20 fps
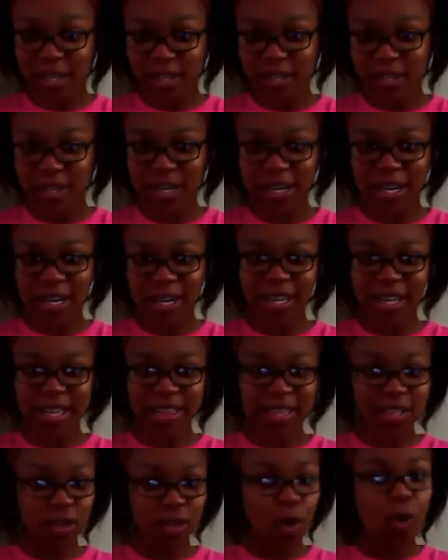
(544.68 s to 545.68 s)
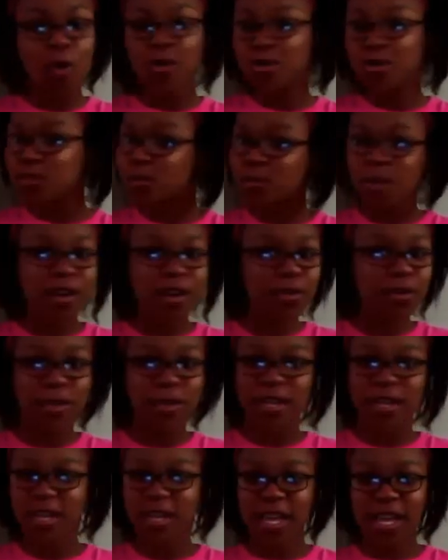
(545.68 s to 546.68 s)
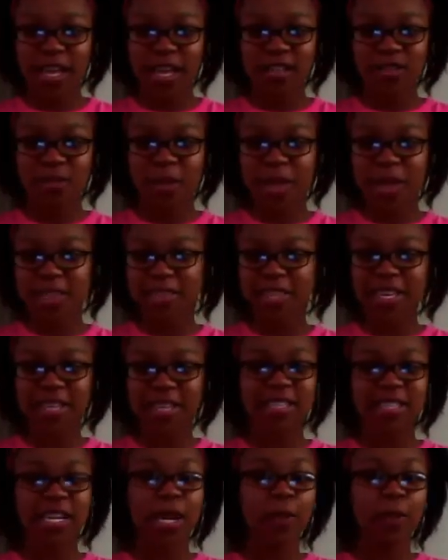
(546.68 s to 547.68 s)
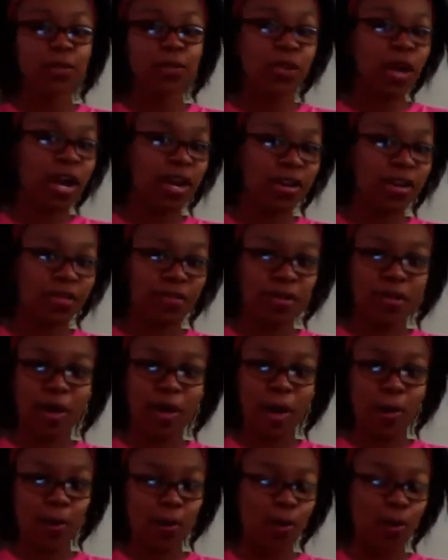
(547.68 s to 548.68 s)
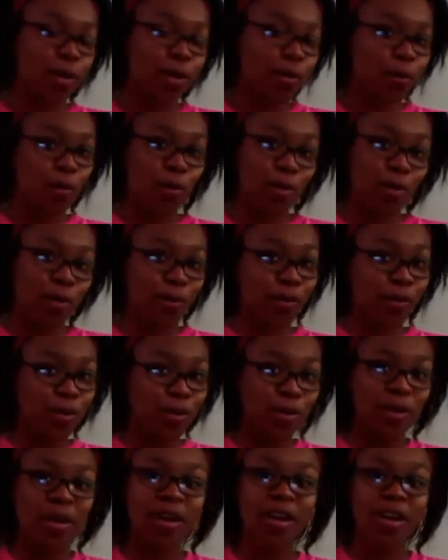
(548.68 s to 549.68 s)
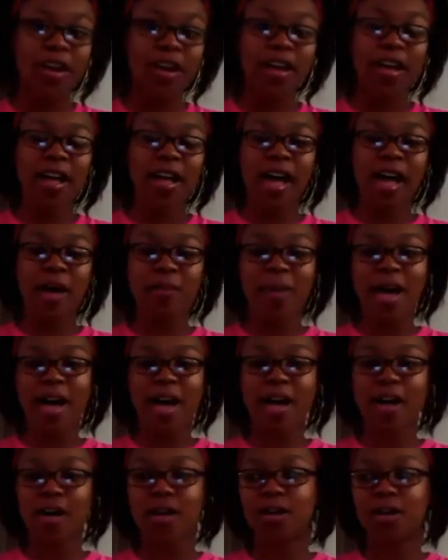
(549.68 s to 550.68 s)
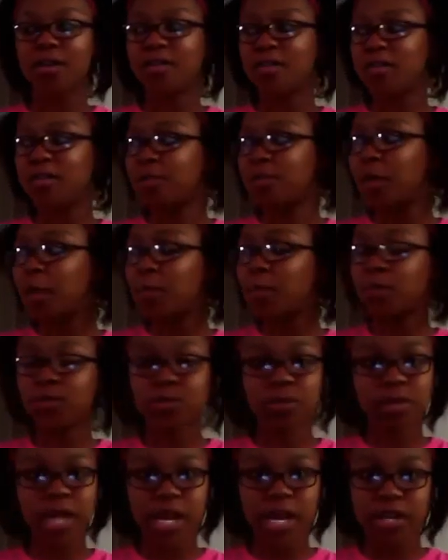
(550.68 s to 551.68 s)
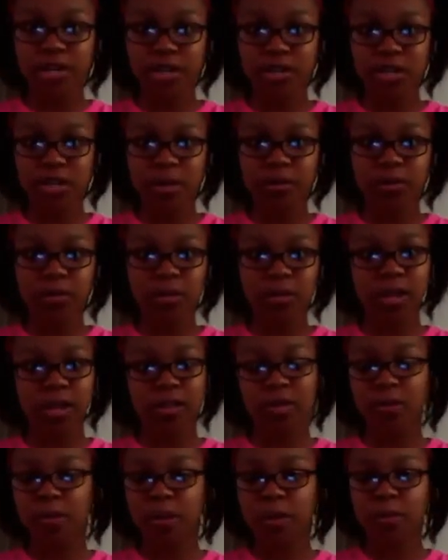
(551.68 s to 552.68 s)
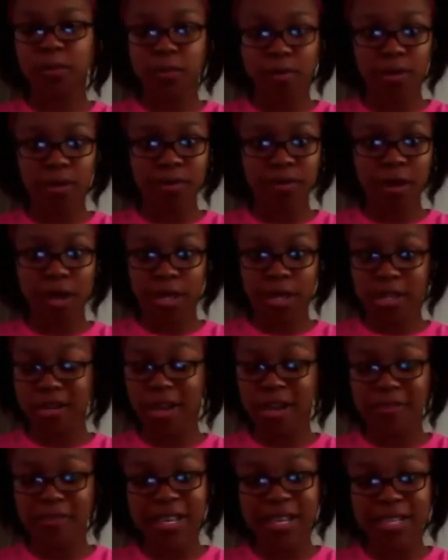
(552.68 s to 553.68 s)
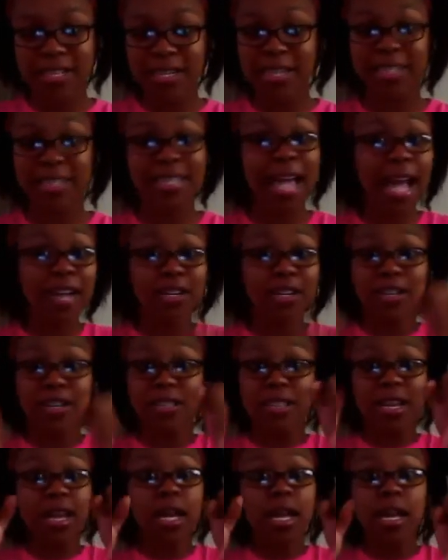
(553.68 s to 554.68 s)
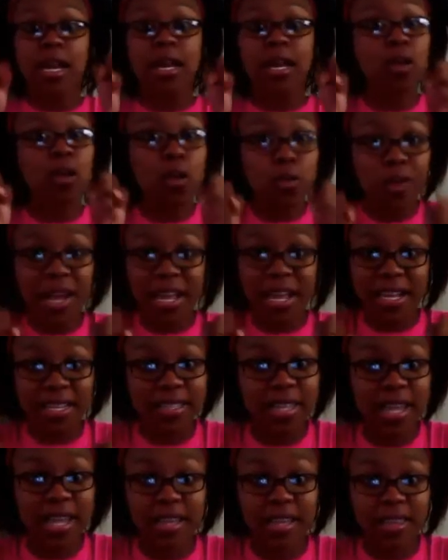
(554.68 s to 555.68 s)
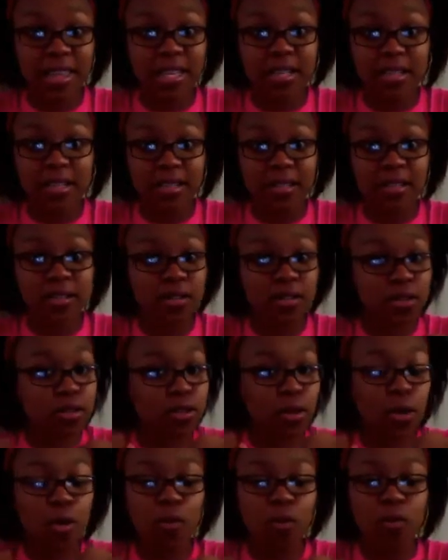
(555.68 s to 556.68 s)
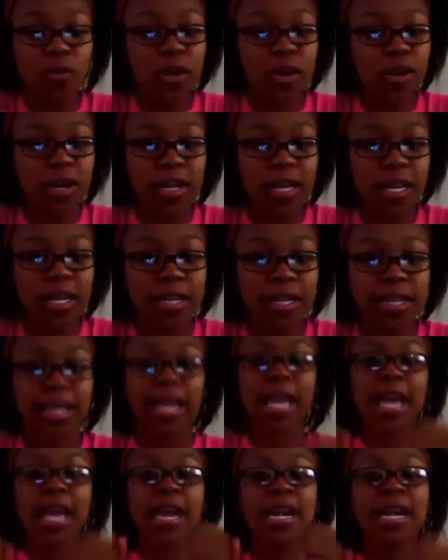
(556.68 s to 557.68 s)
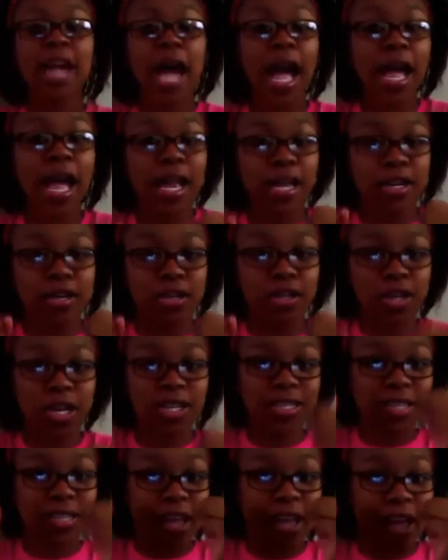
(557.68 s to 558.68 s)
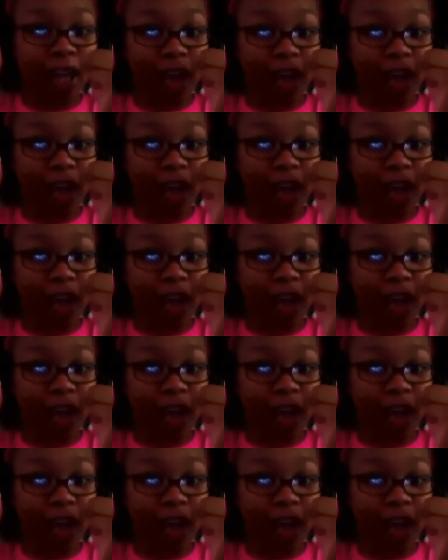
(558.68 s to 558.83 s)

other. This whole experiment is about this, and I'm trying to figure out more and more and more about people's relationships with other people of other ethnicities. Not just, note I state this so very keenly, not just